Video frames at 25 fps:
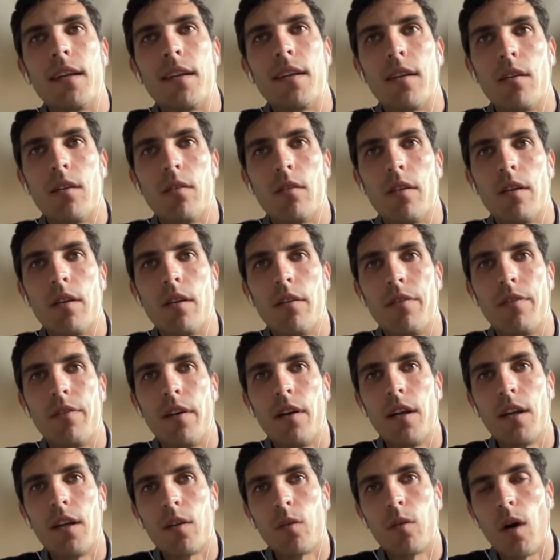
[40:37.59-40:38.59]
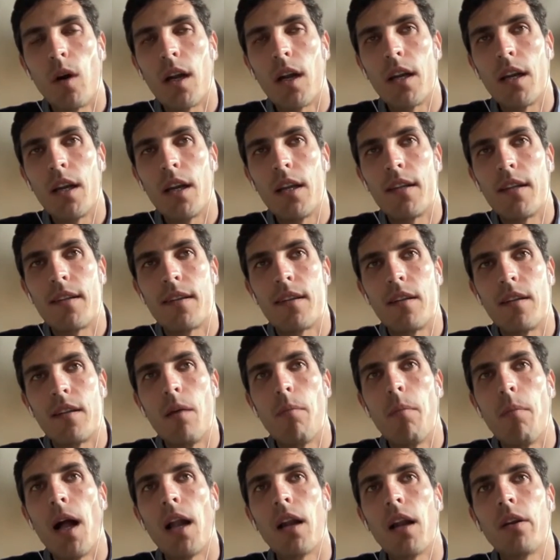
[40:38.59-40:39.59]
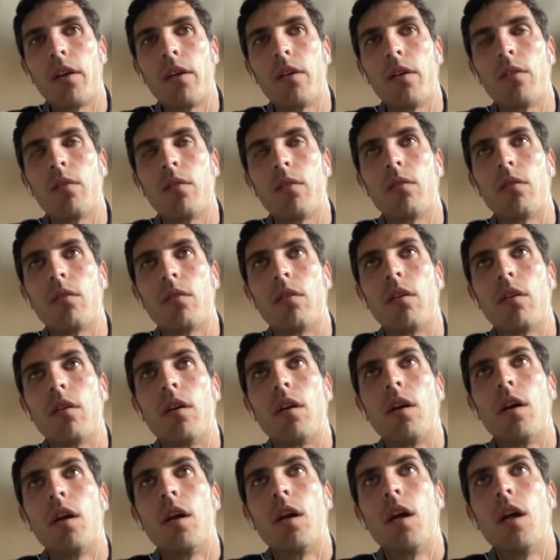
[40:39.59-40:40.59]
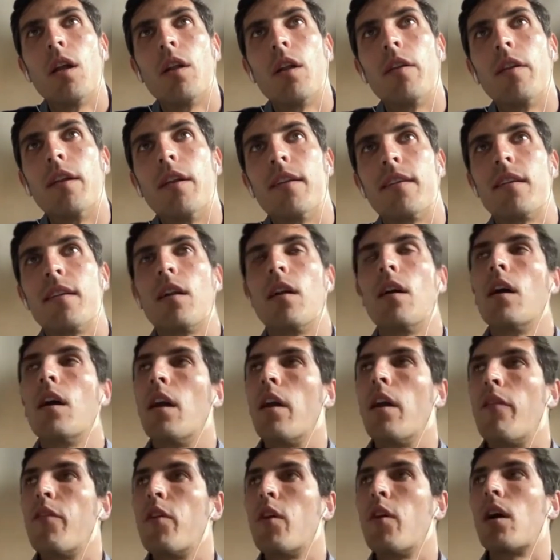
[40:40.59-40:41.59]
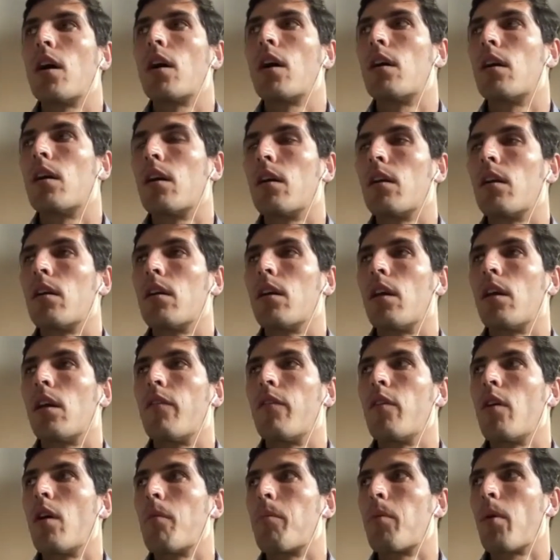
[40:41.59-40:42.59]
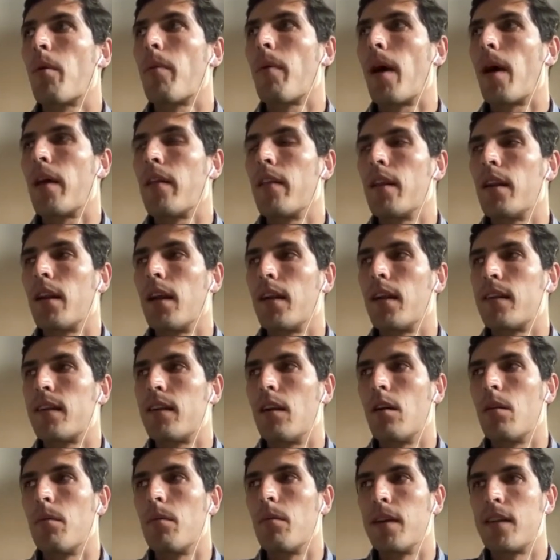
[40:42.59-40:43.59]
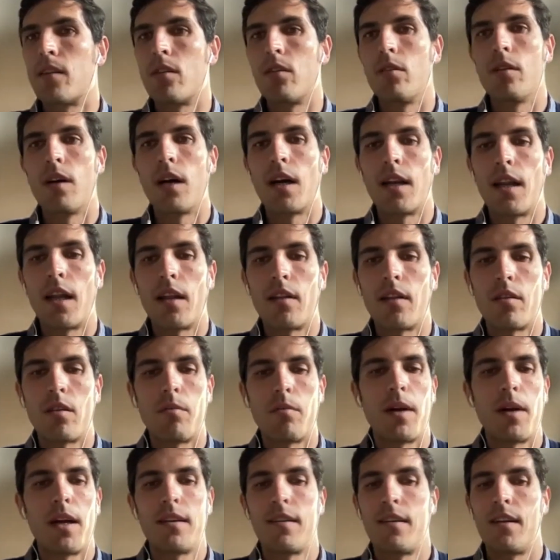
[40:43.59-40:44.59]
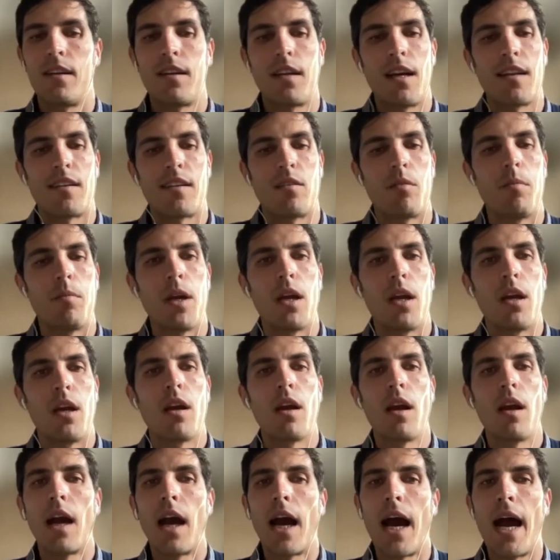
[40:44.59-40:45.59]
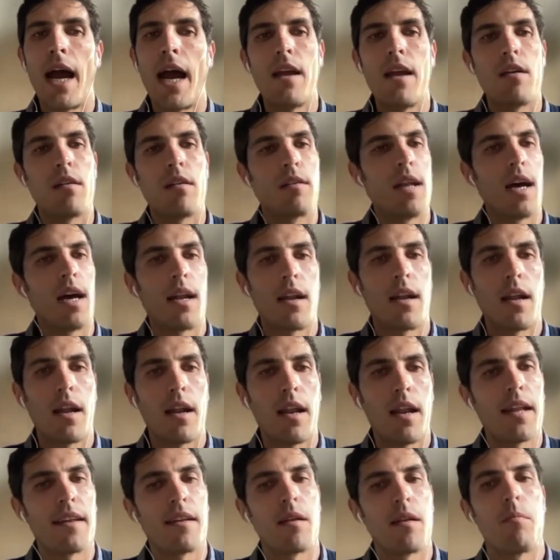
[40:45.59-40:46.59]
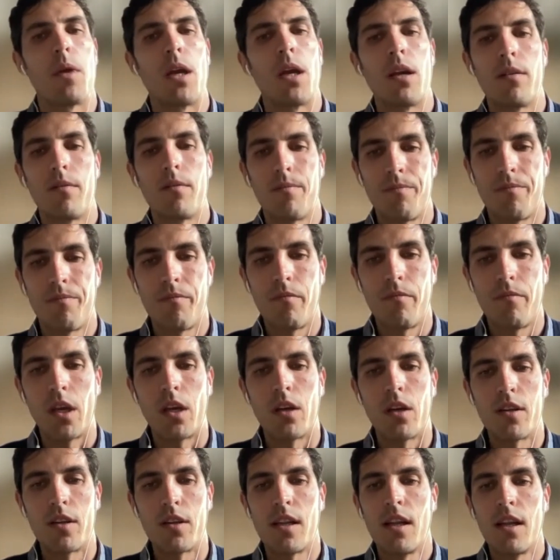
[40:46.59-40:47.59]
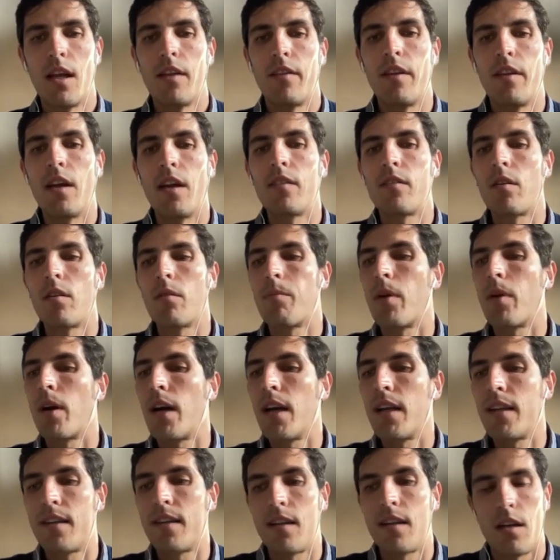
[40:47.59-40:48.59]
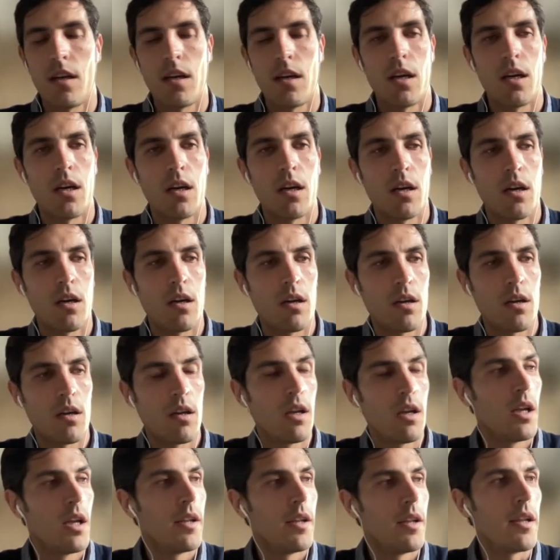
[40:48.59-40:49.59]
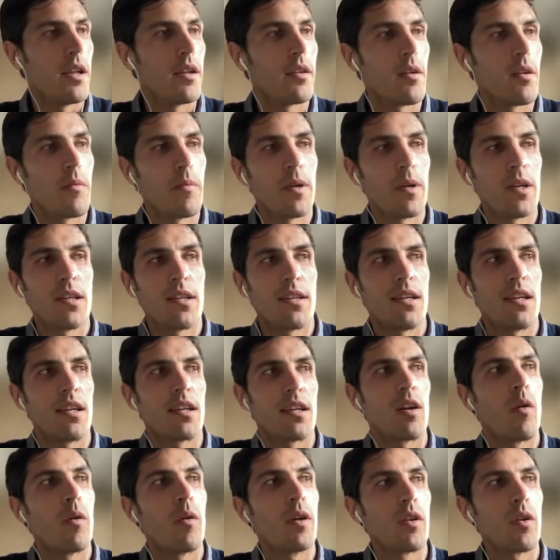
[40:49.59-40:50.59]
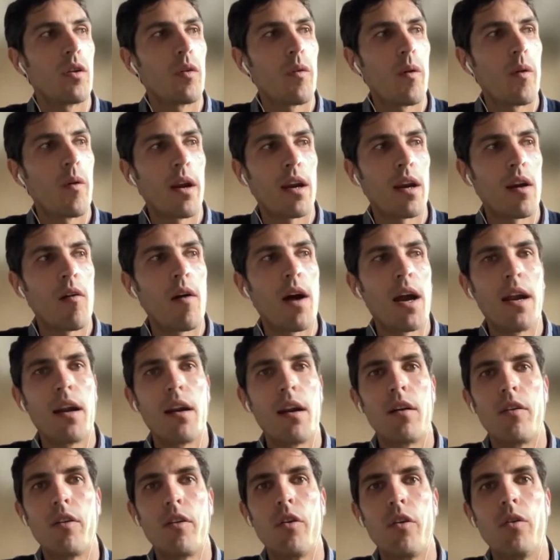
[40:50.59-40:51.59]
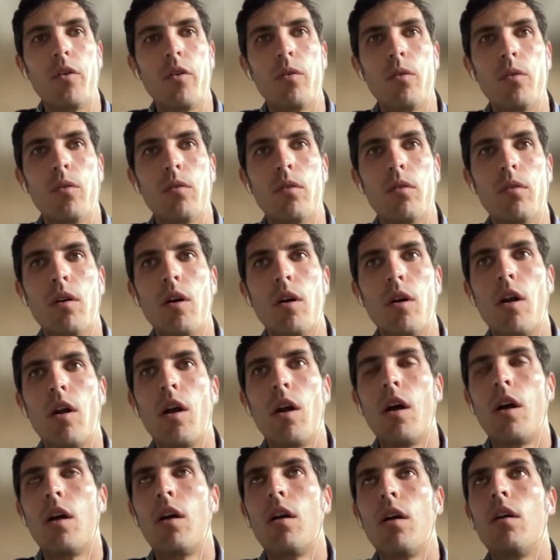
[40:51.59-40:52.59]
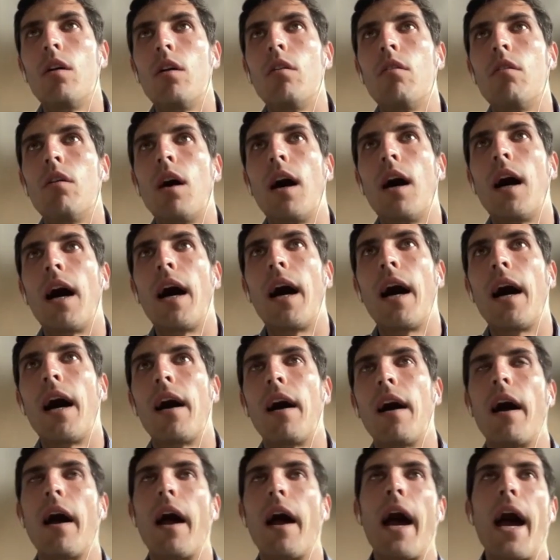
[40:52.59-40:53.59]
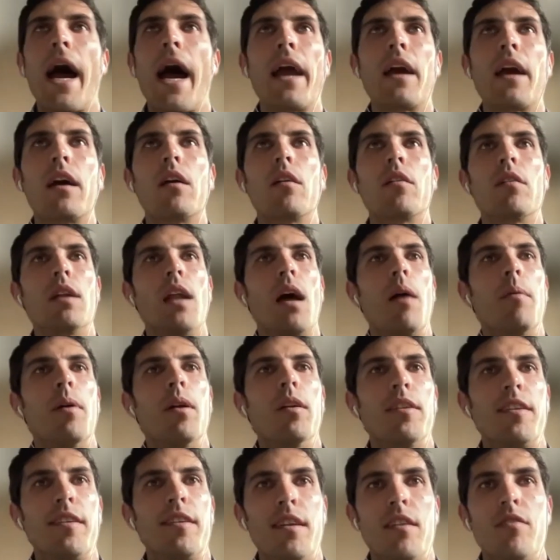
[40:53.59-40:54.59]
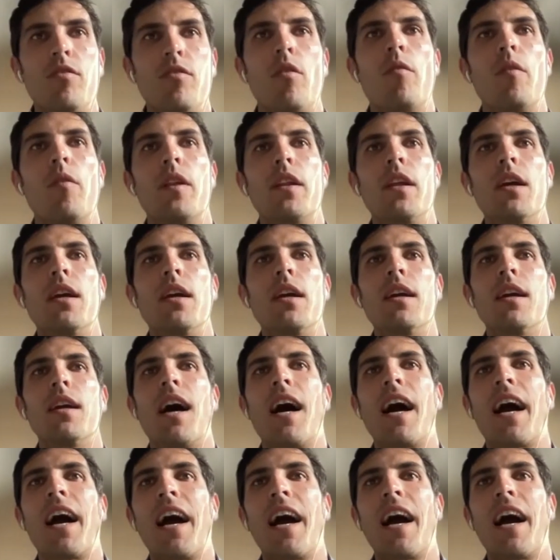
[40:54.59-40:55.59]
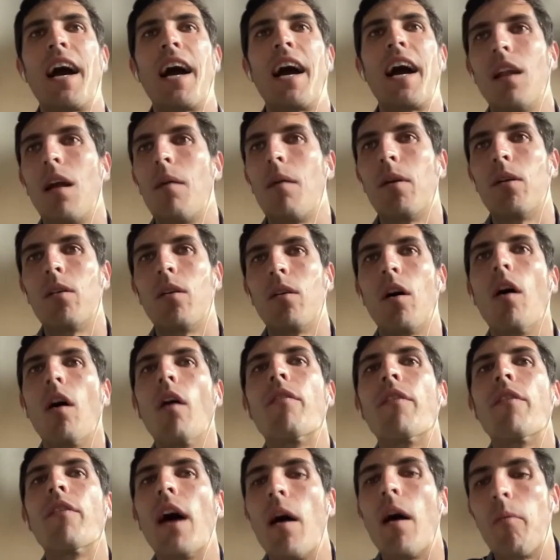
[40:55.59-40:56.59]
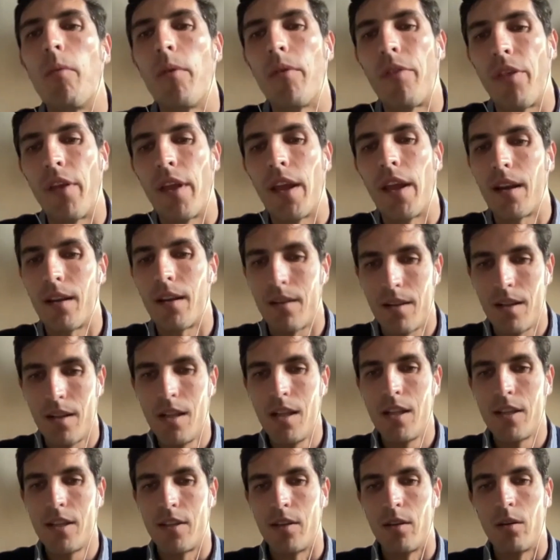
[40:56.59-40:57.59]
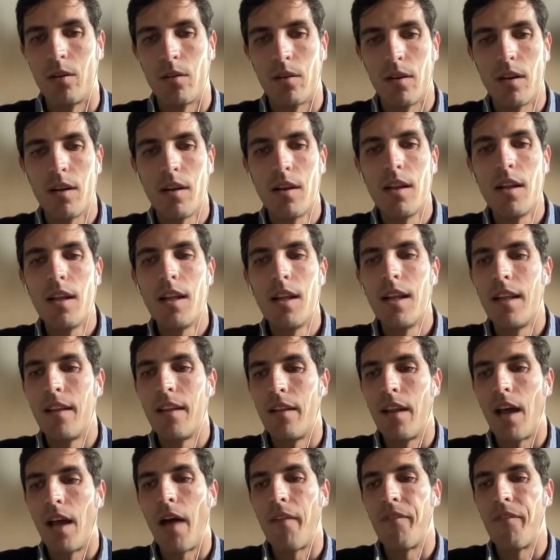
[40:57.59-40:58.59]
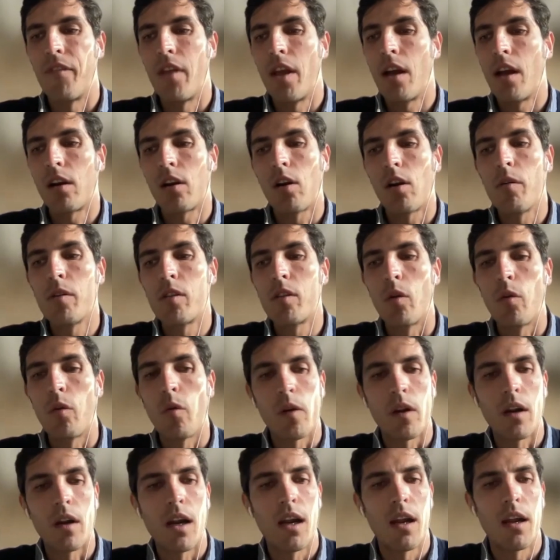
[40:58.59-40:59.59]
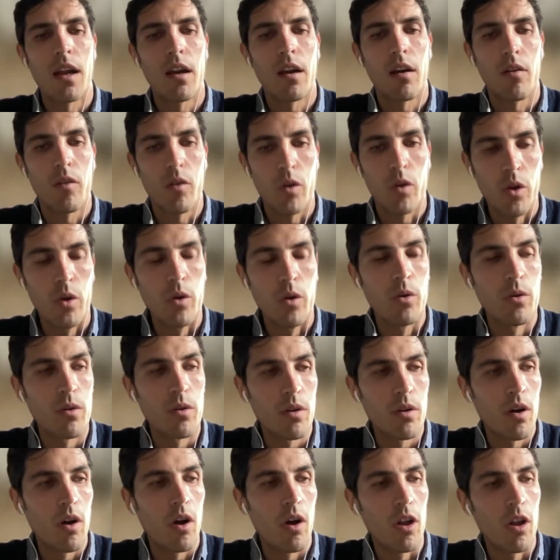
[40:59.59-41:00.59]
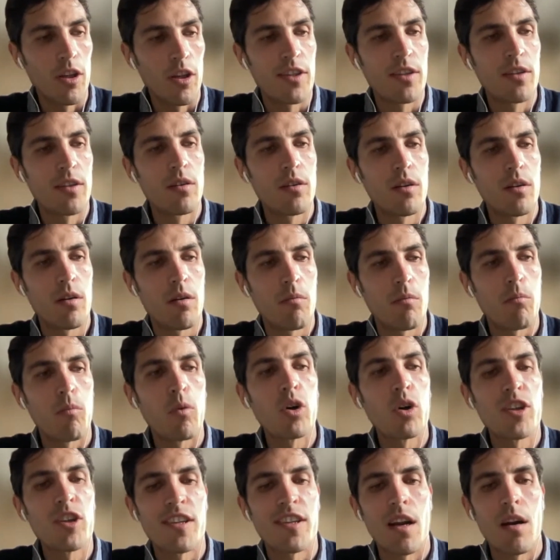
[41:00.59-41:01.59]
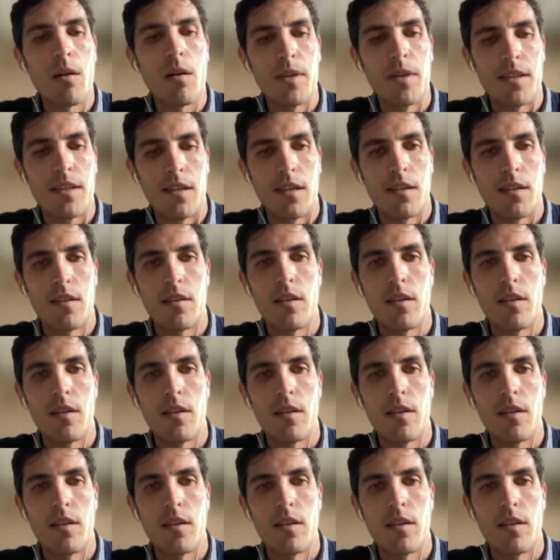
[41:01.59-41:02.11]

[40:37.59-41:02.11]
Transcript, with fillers: So the first one is the value. This if you are if you are providing a service to an enterprise, it has to be higher than an S M E because the enterprise uh, the enterprise is going to require you a higher level of seniority, a higher level of everything. So, and they are going to require you also more services.